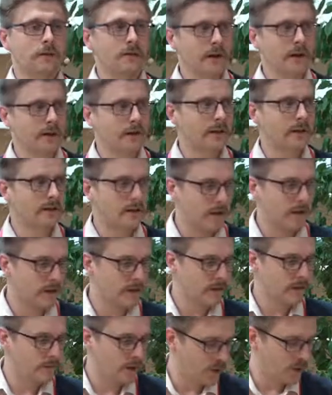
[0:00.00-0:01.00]
already
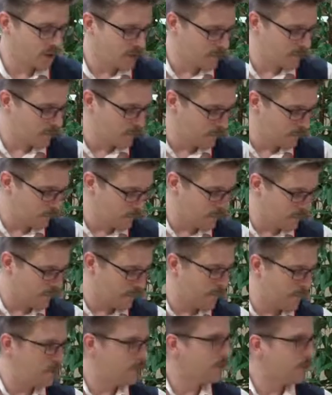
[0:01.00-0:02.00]
talked about,
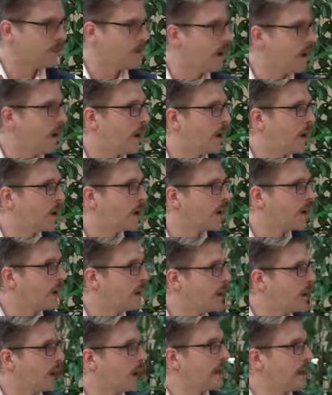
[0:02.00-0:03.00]
people are
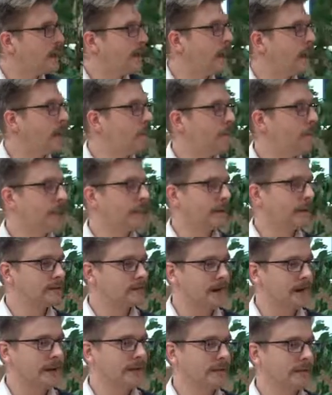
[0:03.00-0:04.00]
a bit
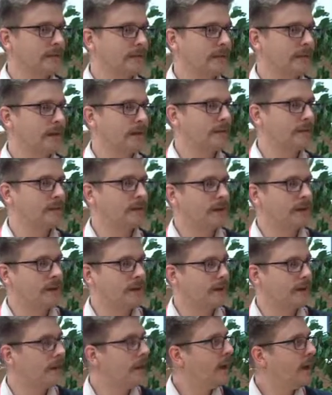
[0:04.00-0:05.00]
lazy and
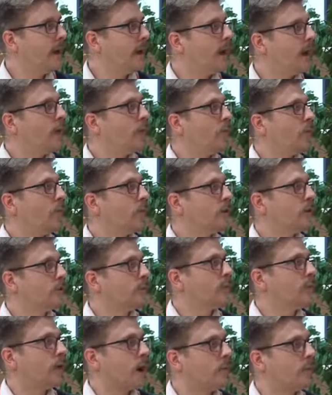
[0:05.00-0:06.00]
they will
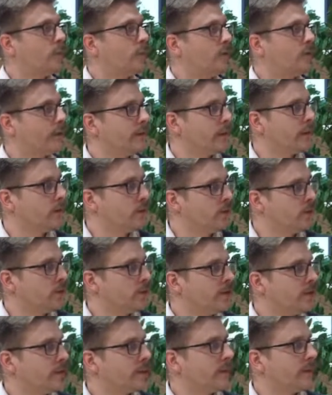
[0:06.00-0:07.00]
probably not
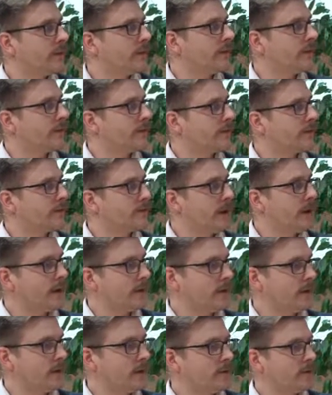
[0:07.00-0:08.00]
do this, and this is
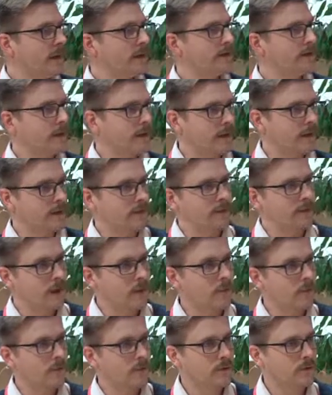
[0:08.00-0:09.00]
like a classic
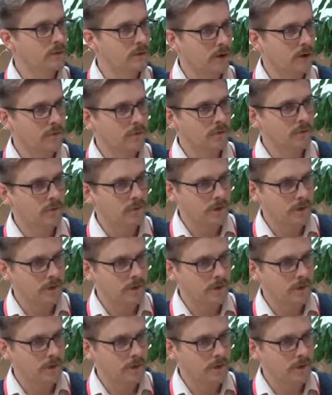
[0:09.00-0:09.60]
example